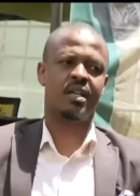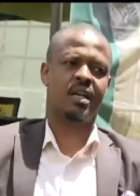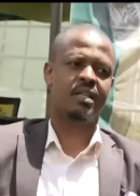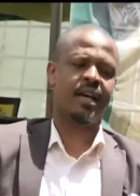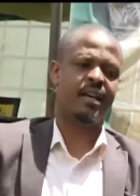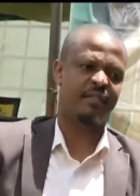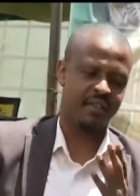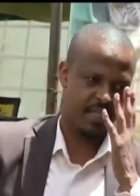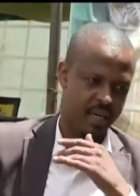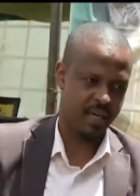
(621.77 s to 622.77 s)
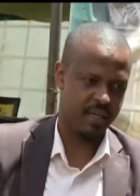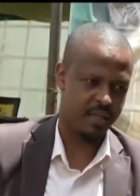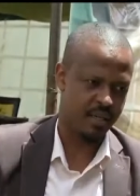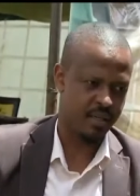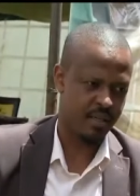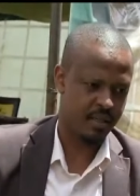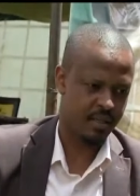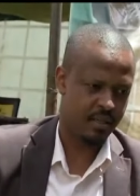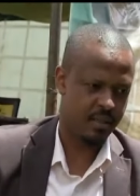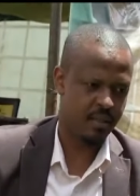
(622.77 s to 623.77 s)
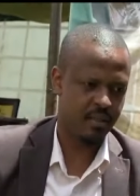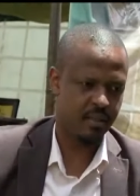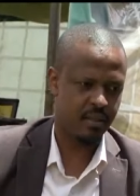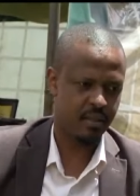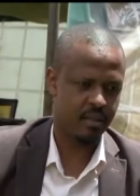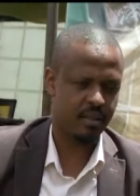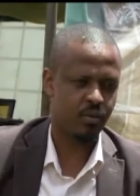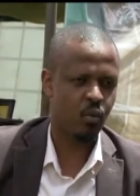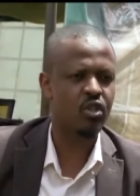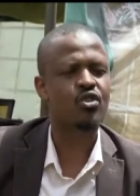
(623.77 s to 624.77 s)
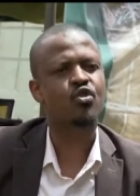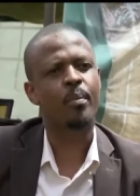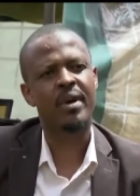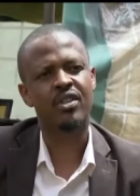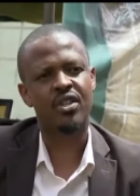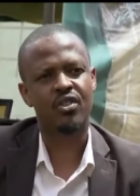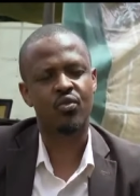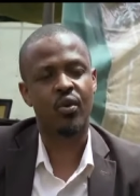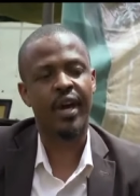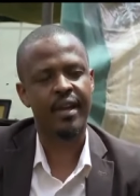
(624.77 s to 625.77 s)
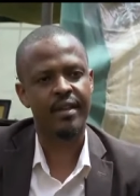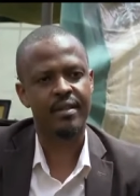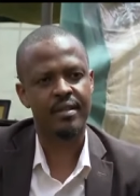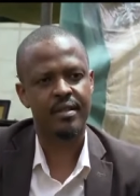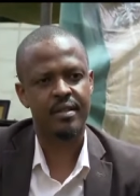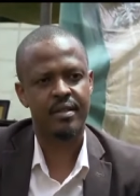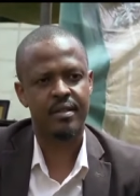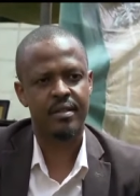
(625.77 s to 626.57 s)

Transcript: As a retired veteran, what is your message to Kenyans?